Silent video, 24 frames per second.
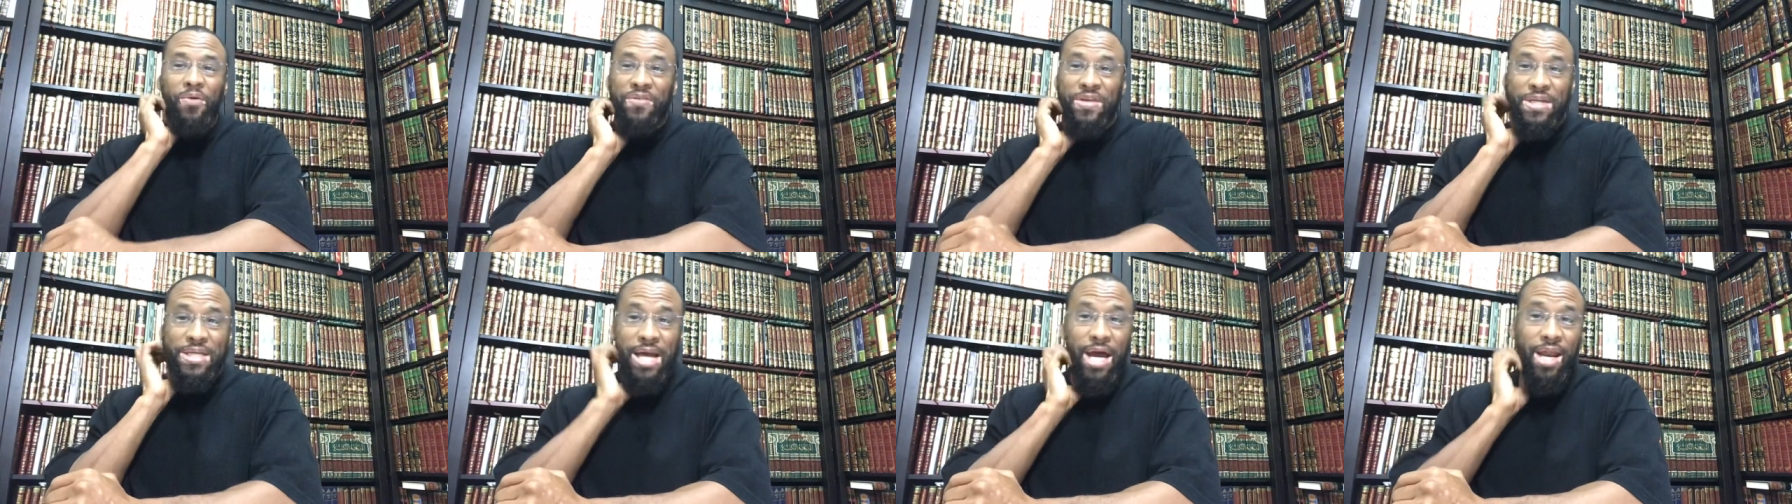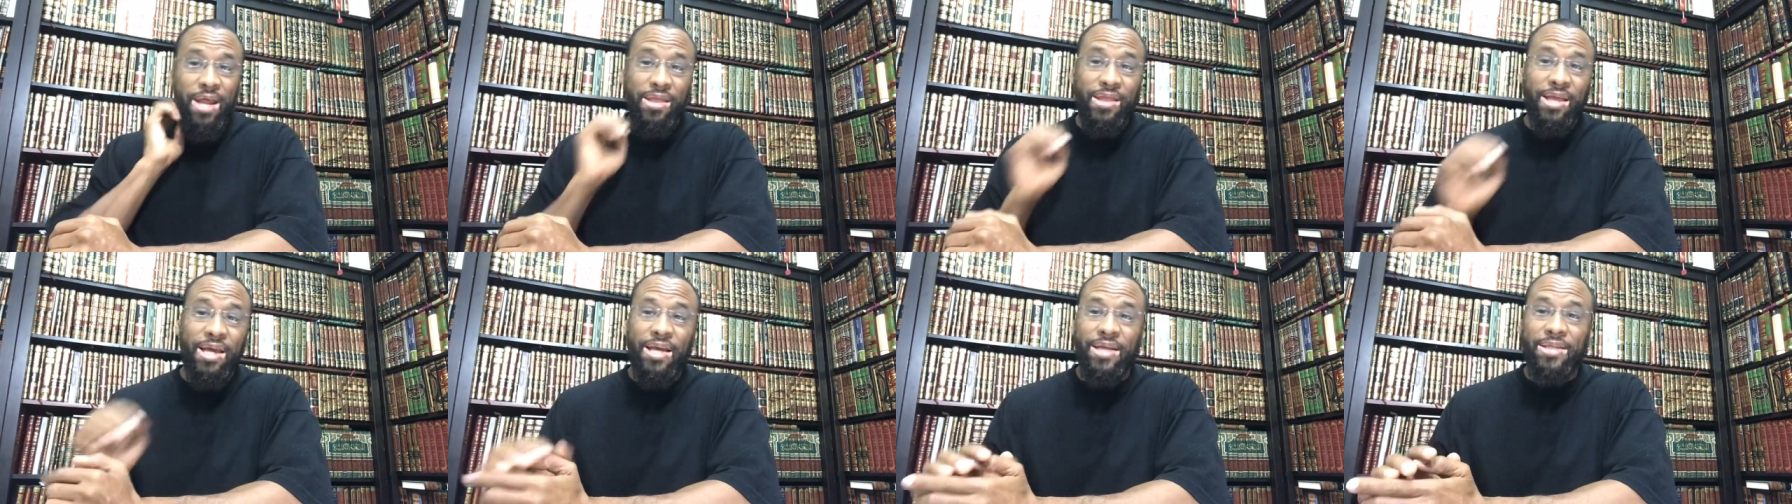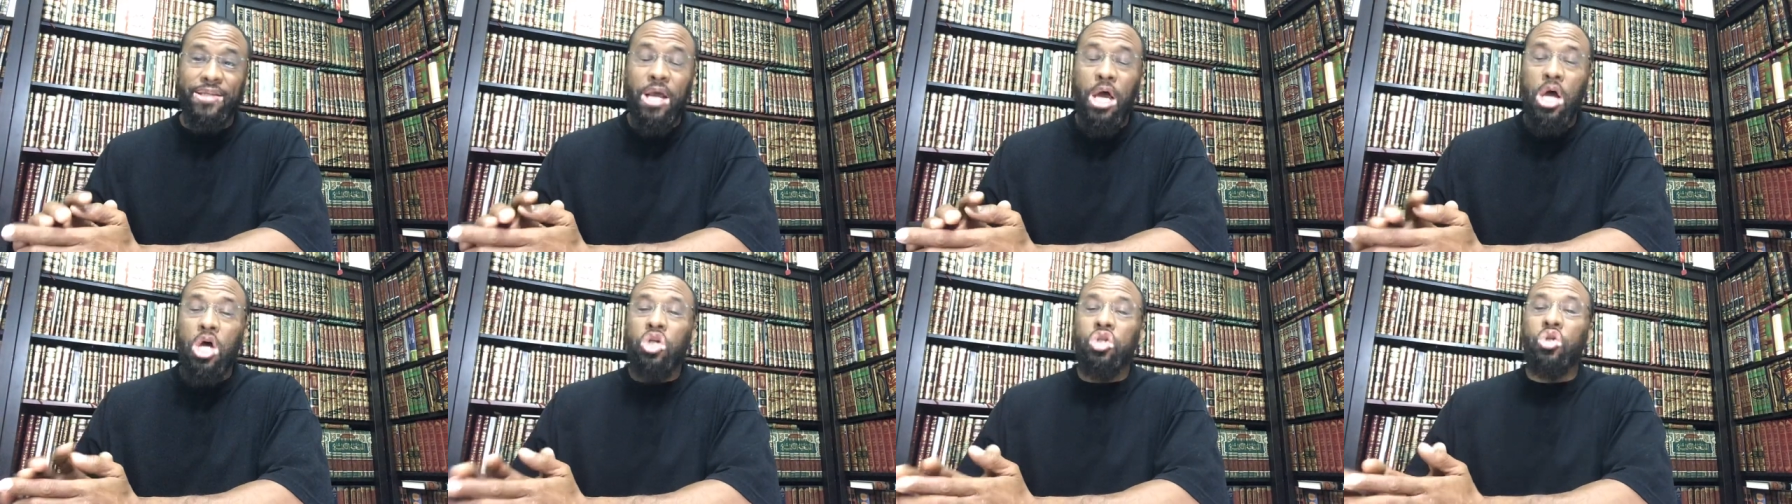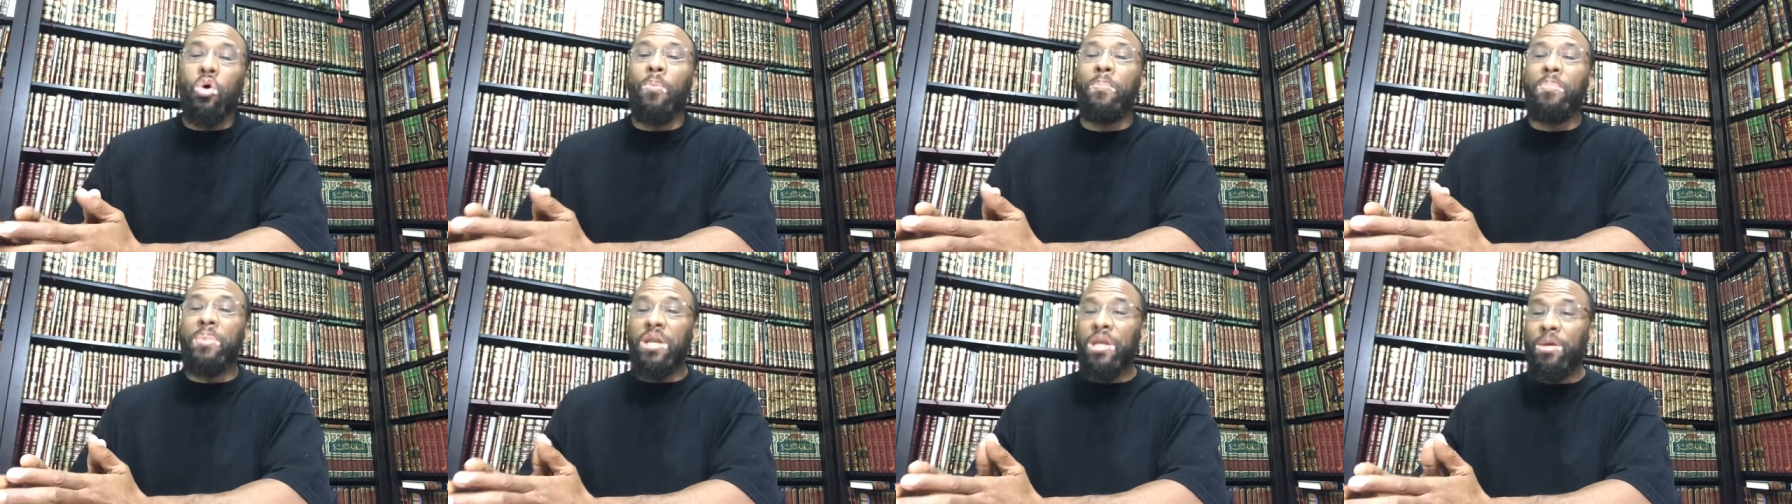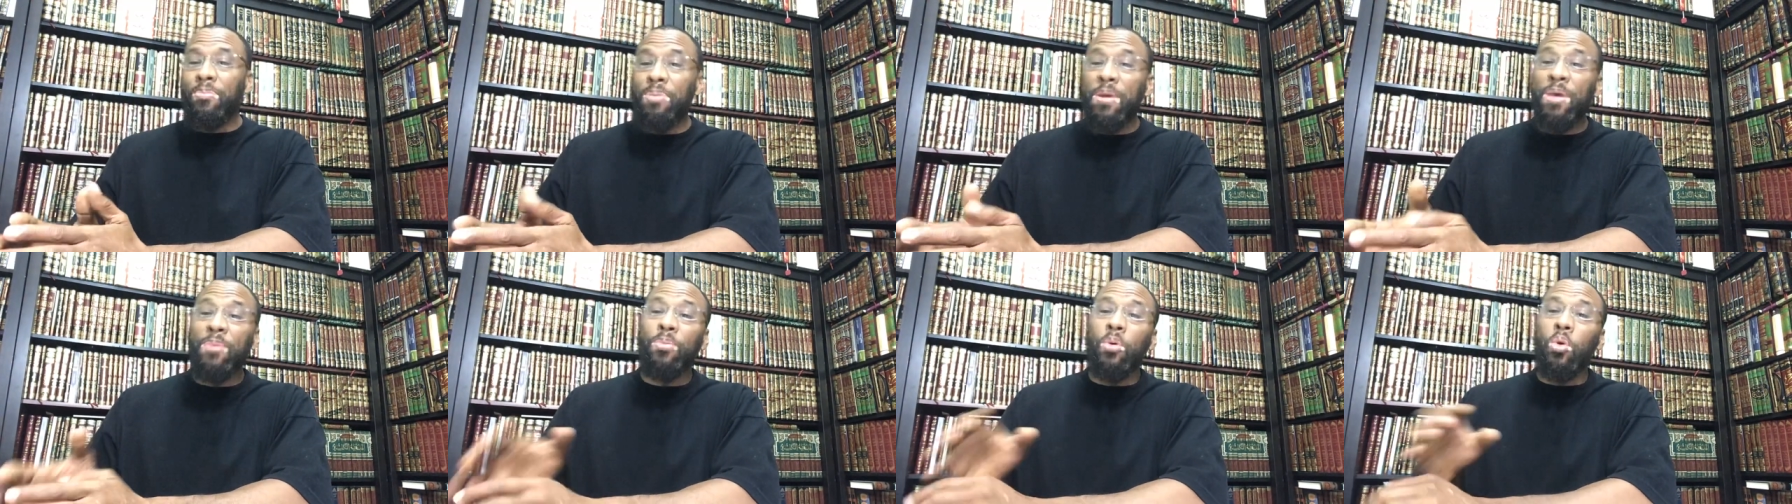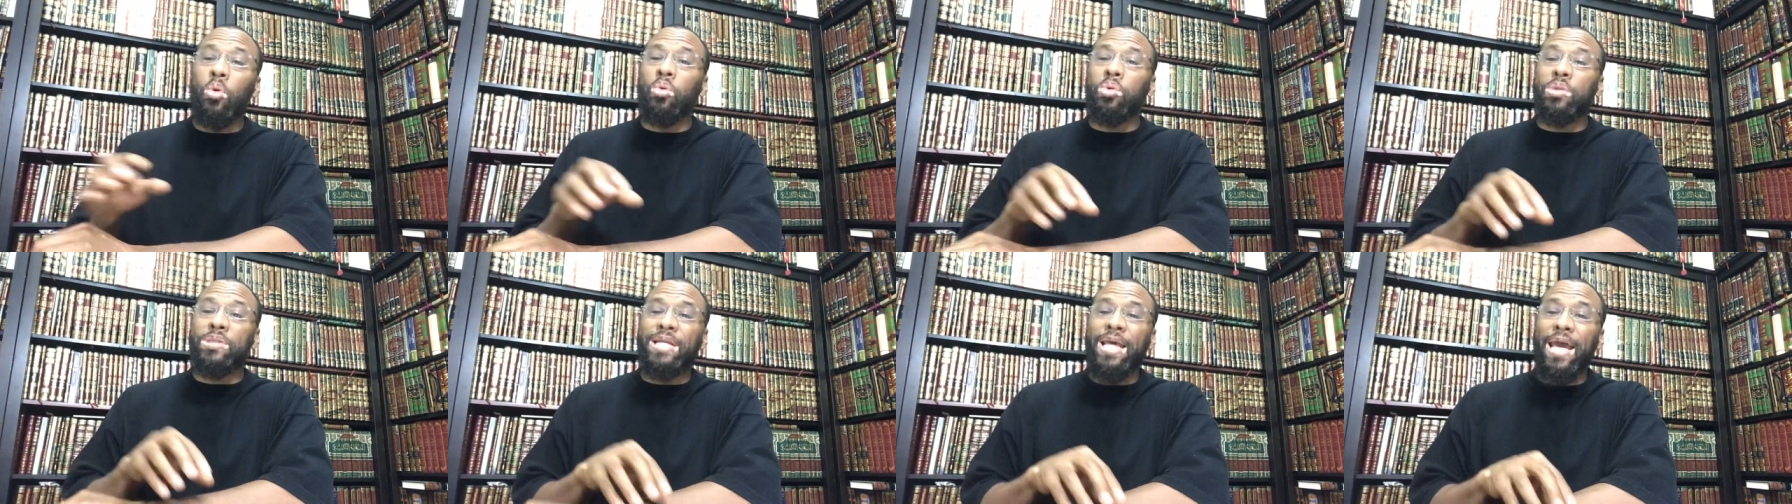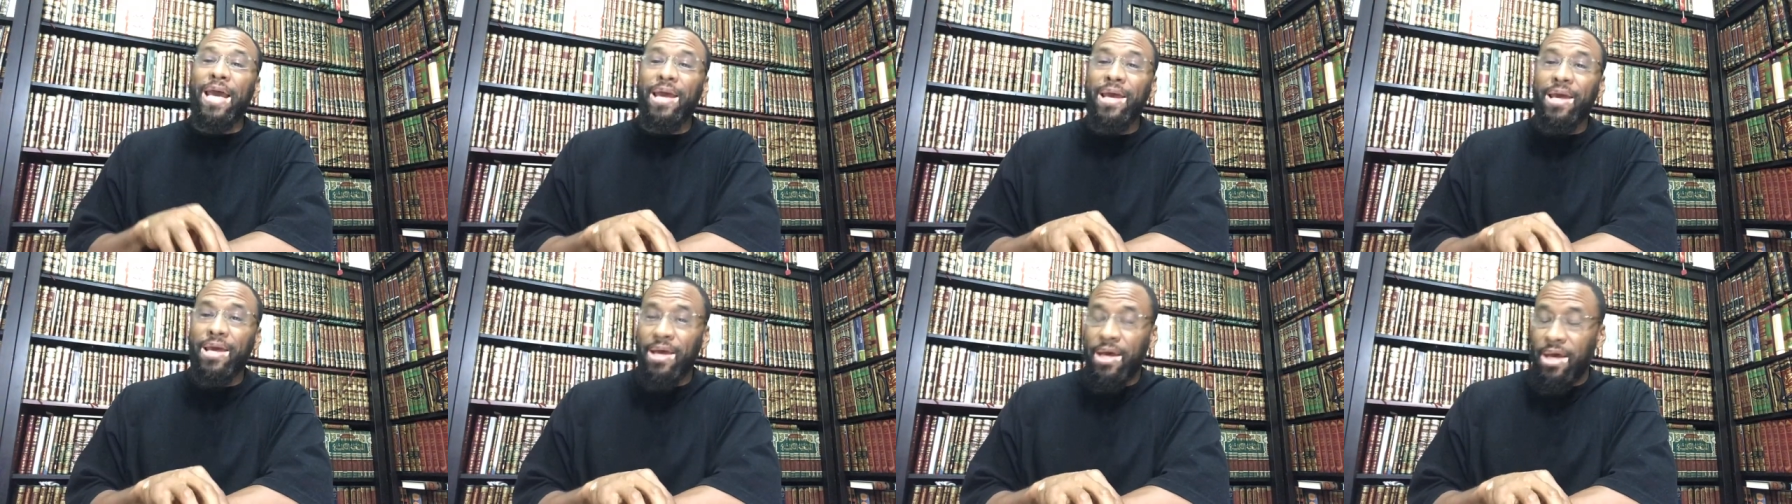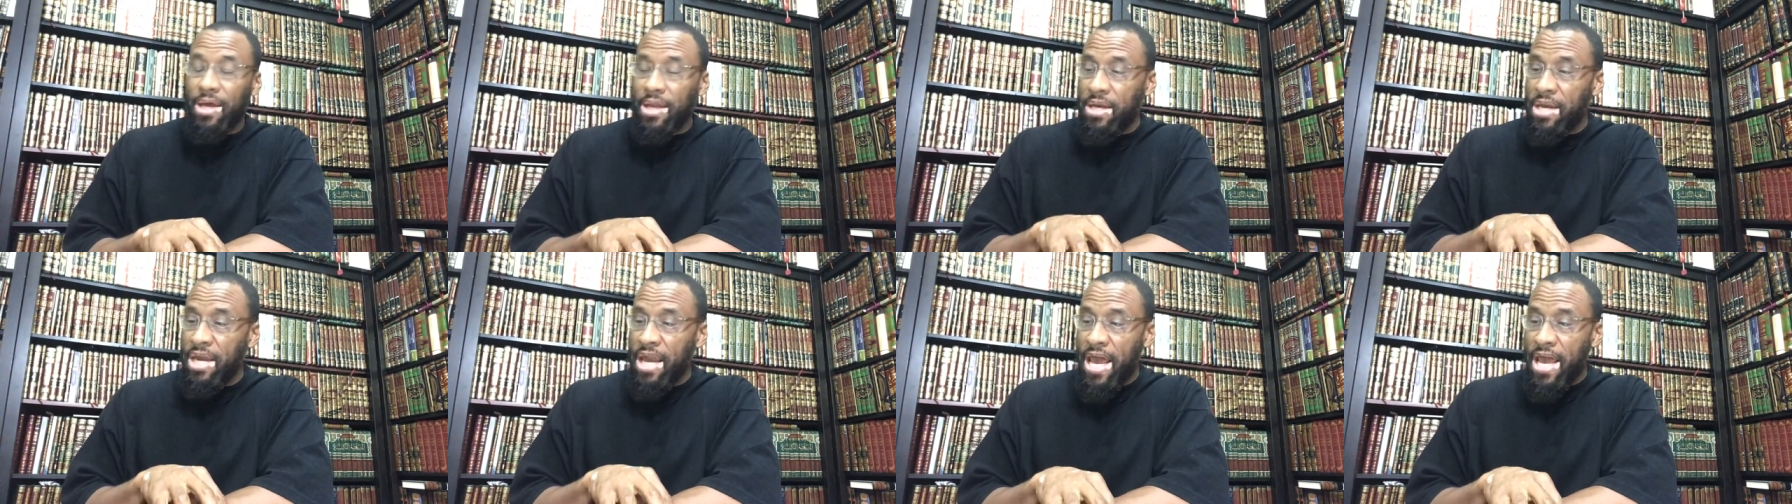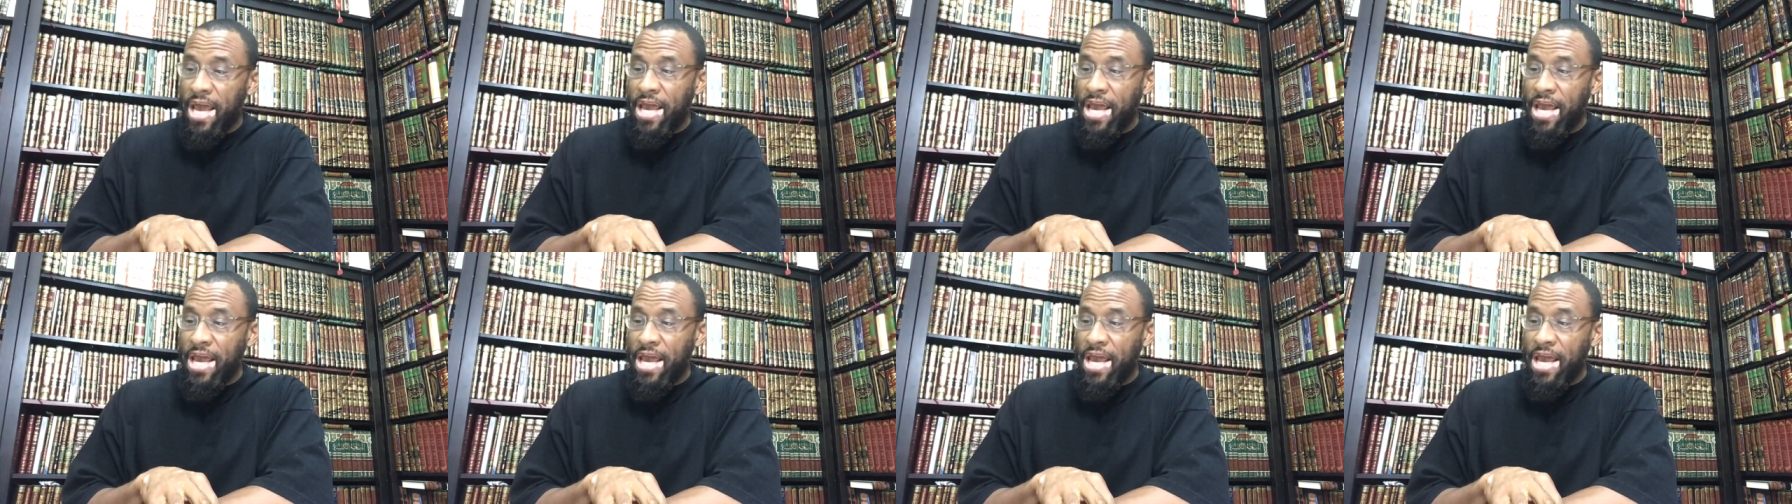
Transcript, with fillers: all of these kind of things. So many people take